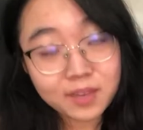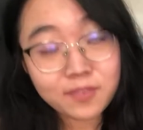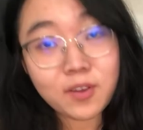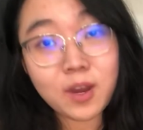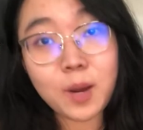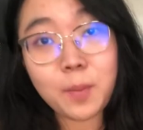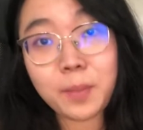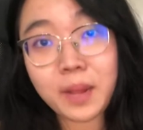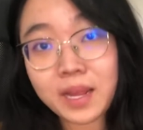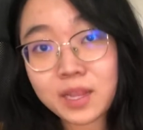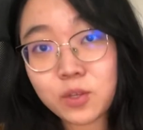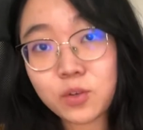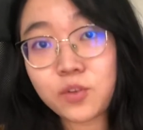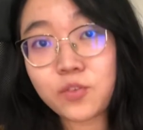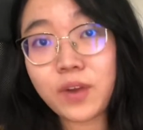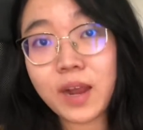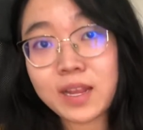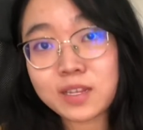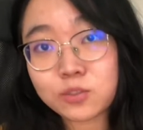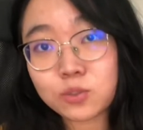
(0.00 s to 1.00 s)
you're applying to
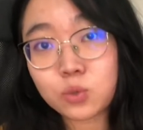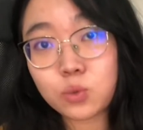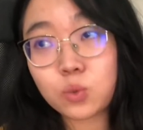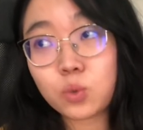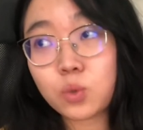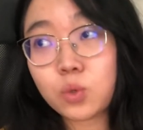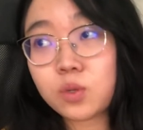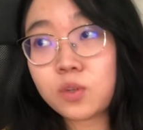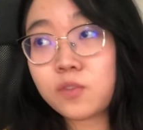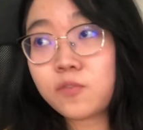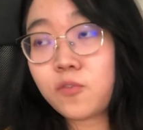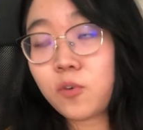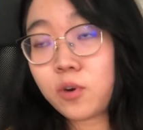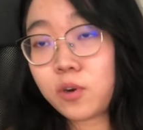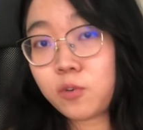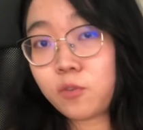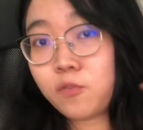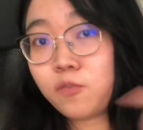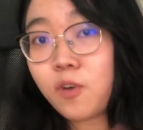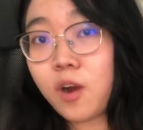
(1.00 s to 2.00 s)
grad school for the
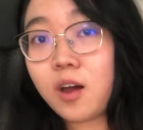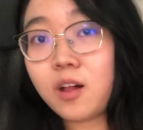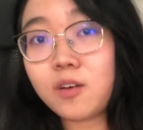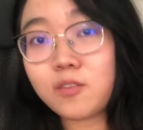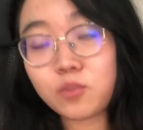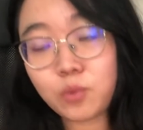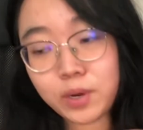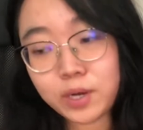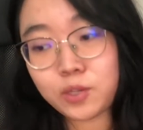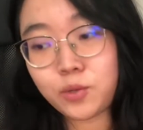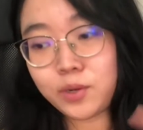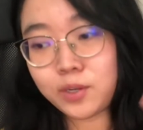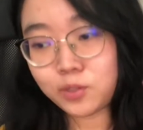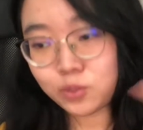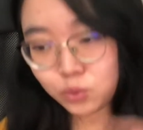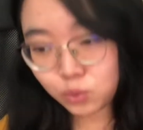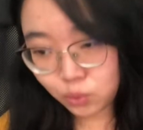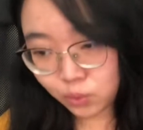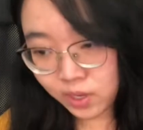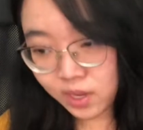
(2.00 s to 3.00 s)
fall of
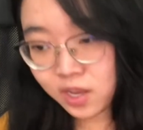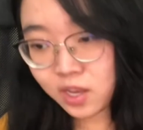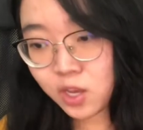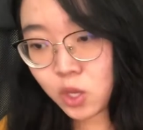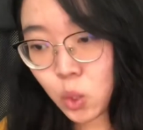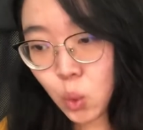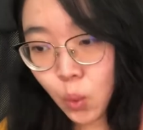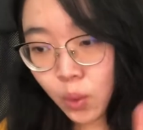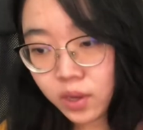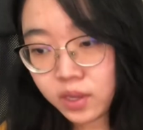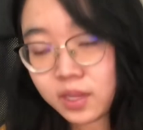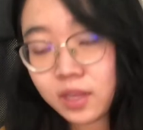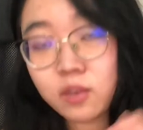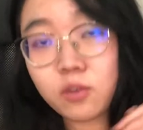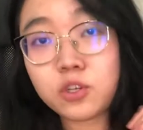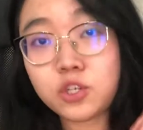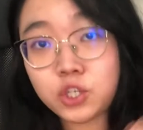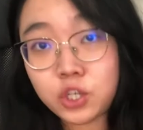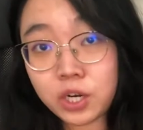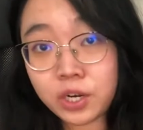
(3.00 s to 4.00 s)
2022, you want to take your
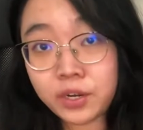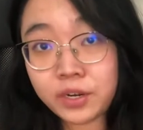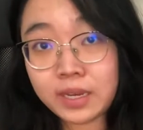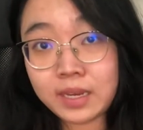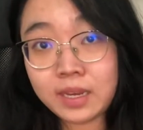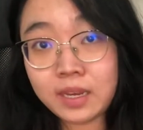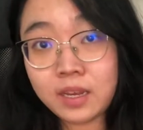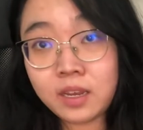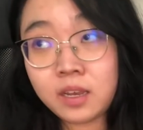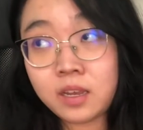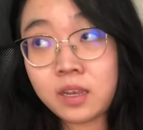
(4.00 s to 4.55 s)
GRE